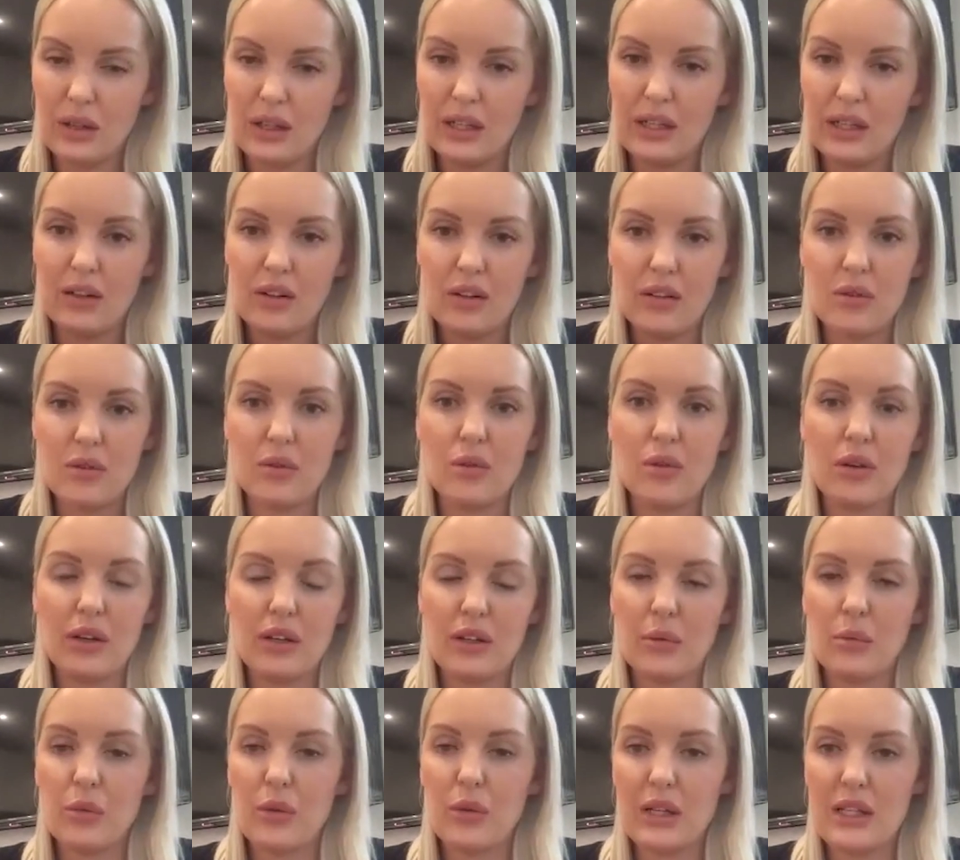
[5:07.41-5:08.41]
and I thought
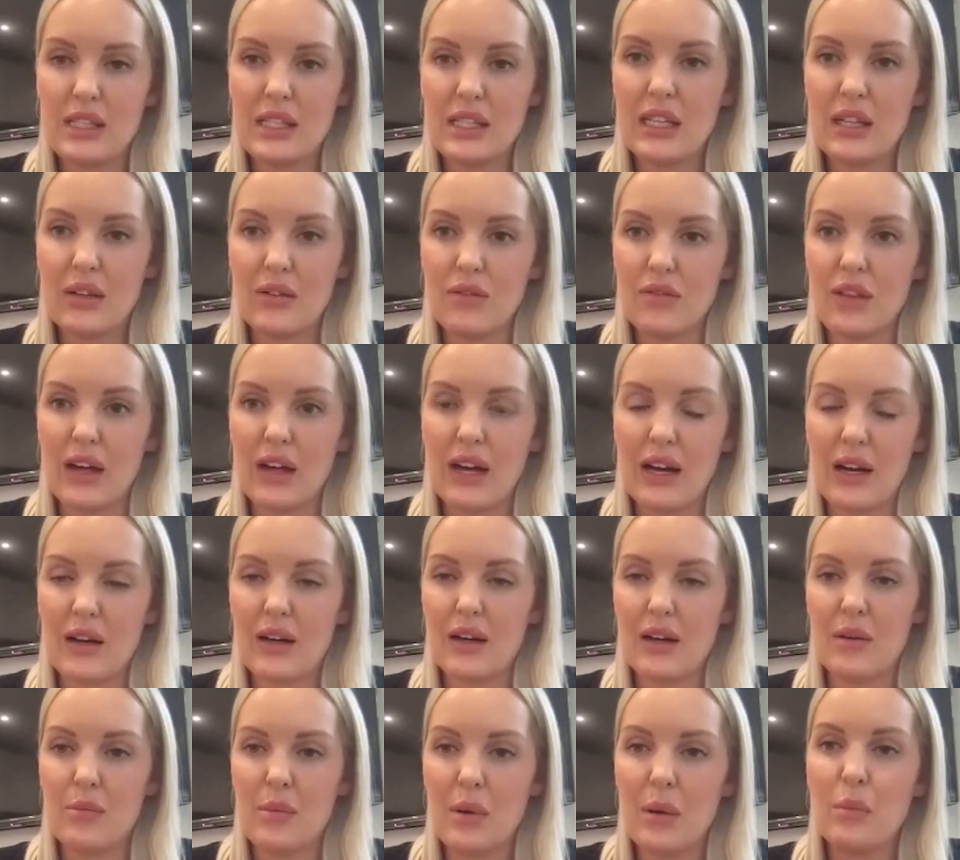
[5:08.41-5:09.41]
I wanted to give that
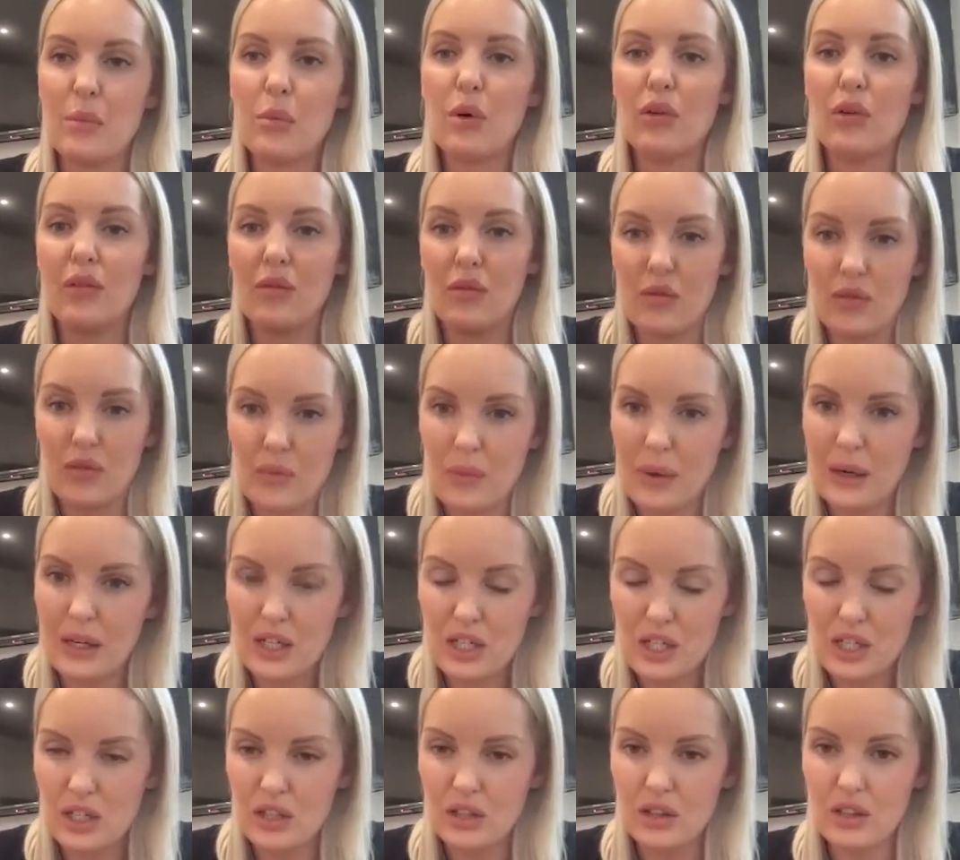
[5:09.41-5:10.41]
a bit more
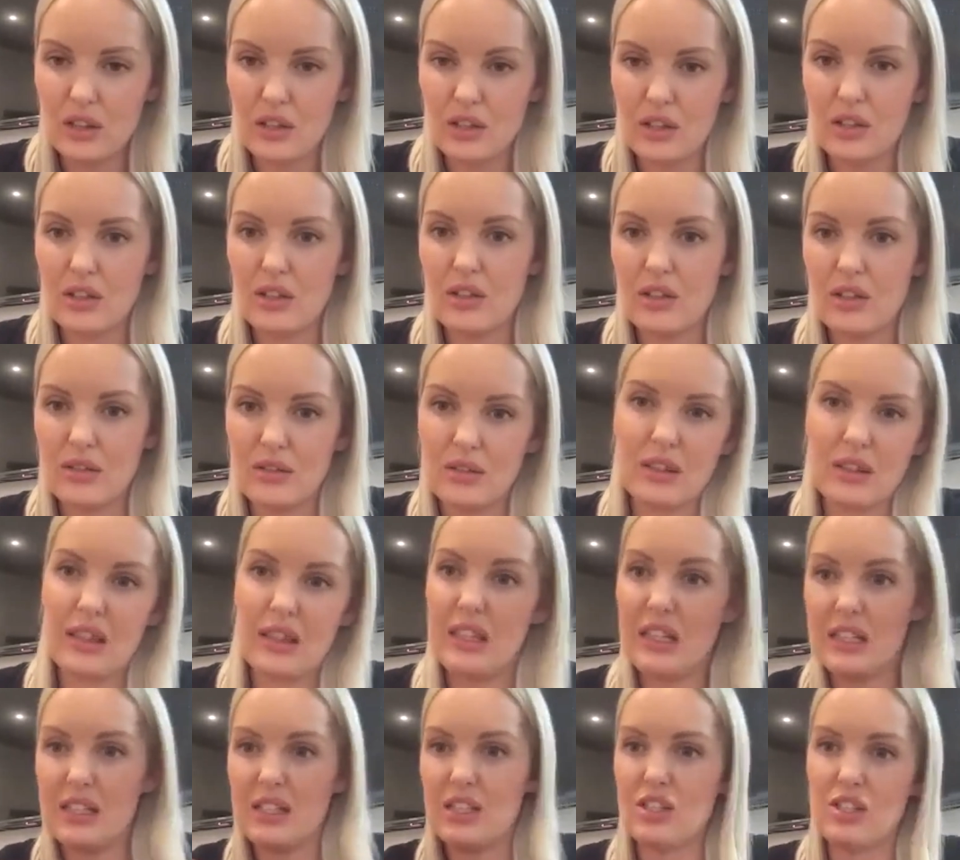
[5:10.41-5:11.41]
information than
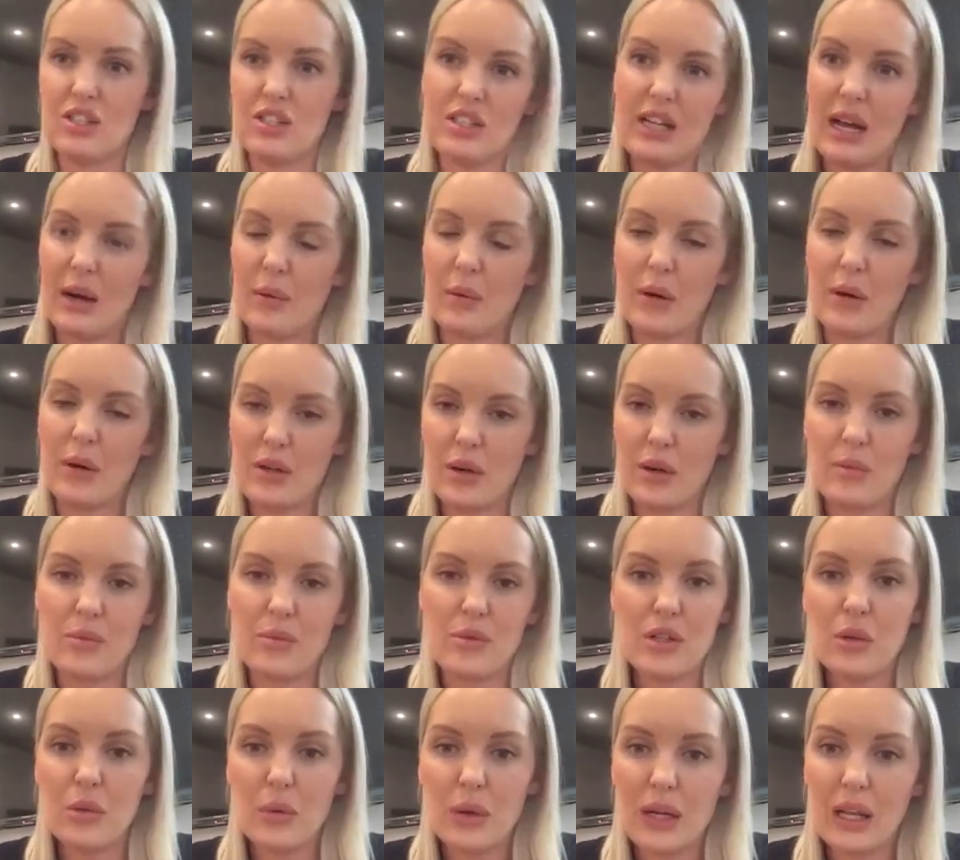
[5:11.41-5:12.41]
this is just how I'm
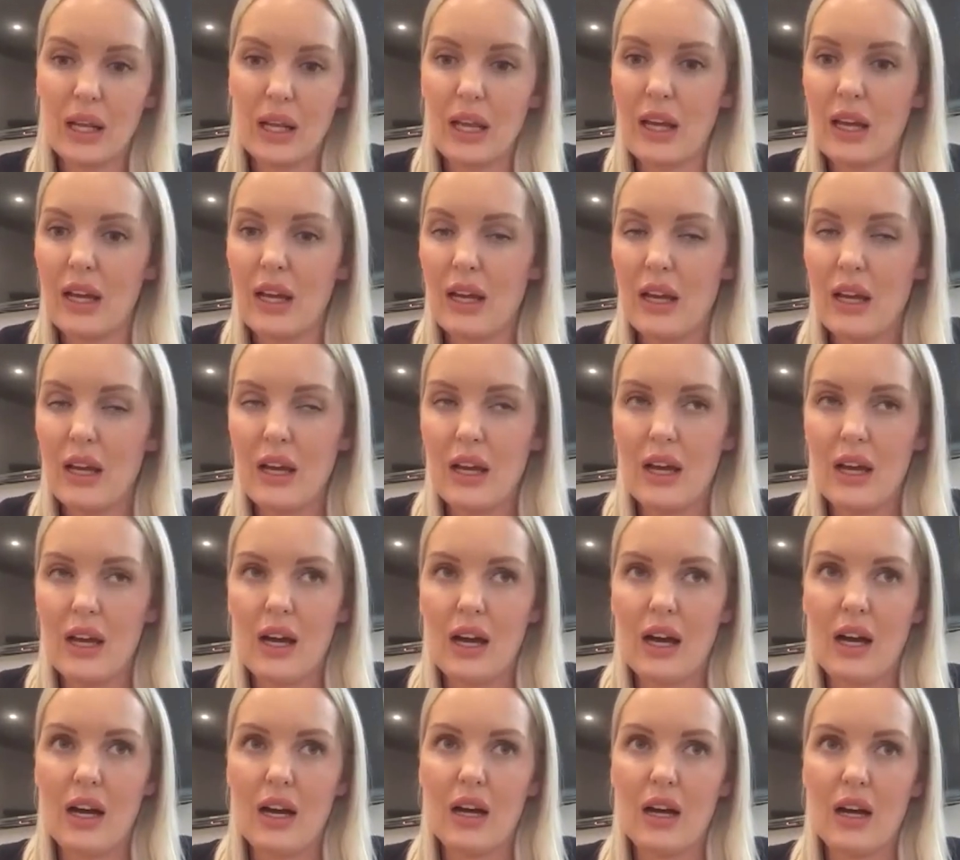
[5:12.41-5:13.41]
doing it.
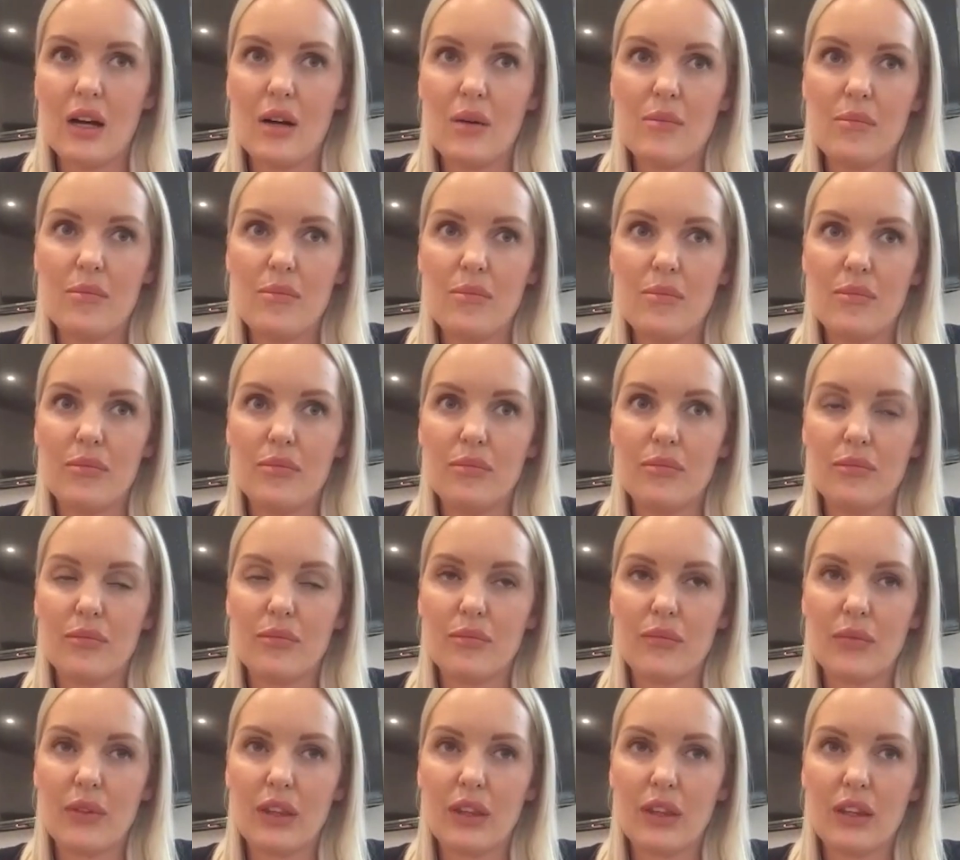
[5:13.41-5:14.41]

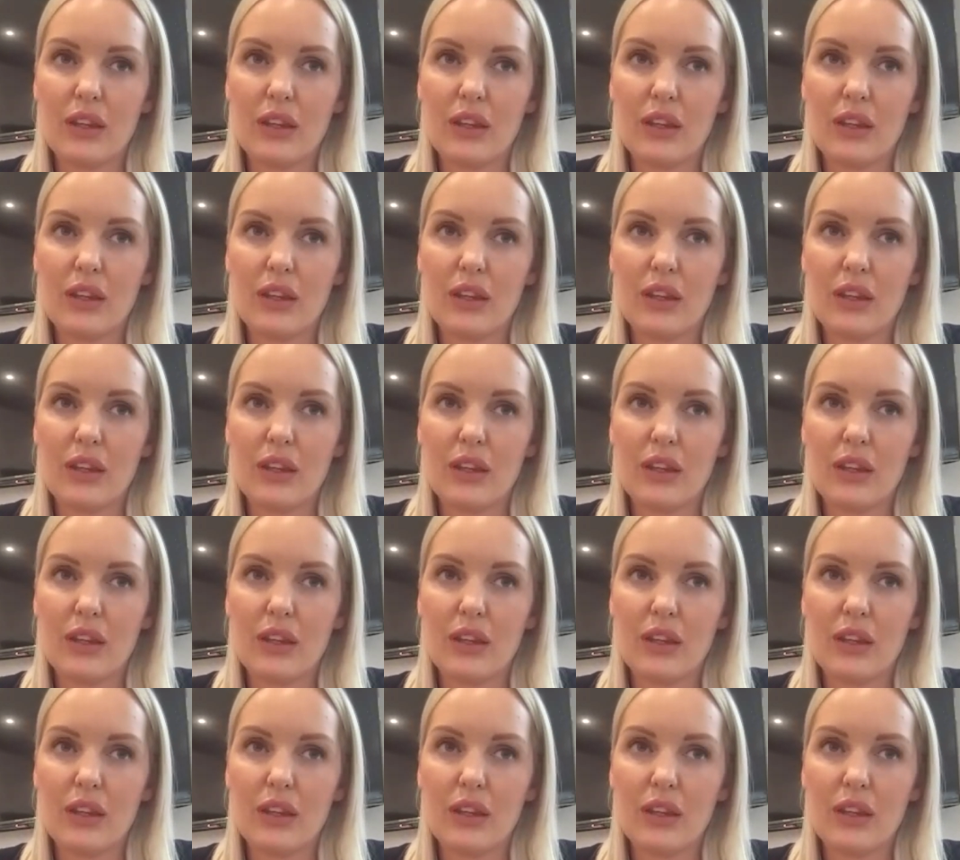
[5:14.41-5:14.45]
And